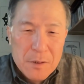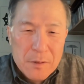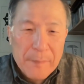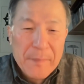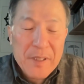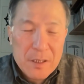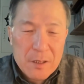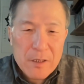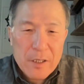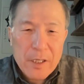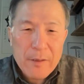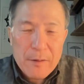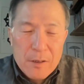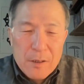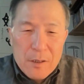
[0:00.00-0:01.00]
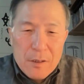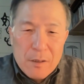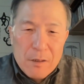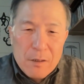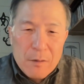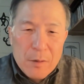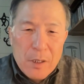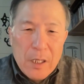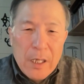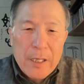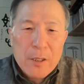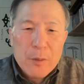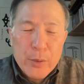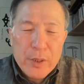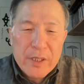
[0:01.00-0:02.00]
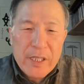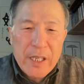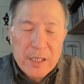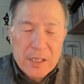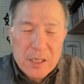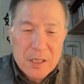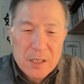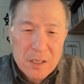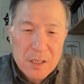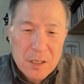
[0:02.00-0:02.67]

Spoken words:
I mean, get kind of predict